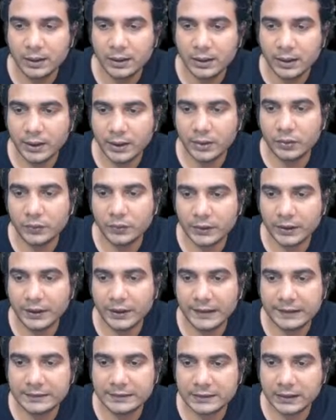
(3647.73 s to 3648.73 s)
into
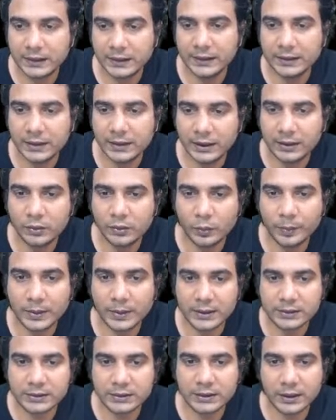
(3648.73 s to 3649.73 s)
3 is 33, 2
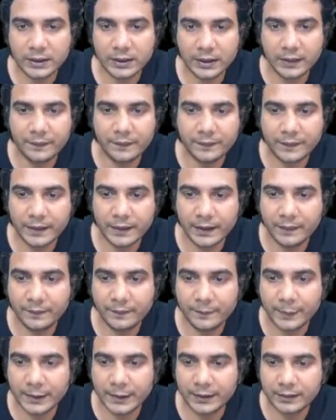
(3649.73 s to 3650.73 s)
plus
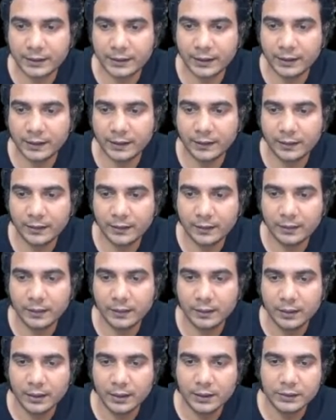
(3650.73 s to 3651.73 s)
35 by 3.
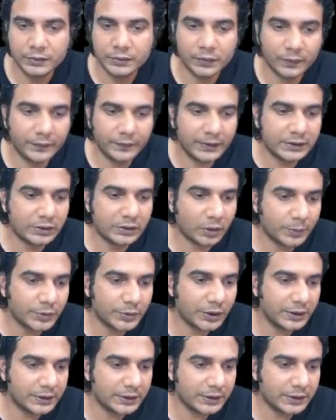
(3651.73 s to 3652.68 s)
So which option is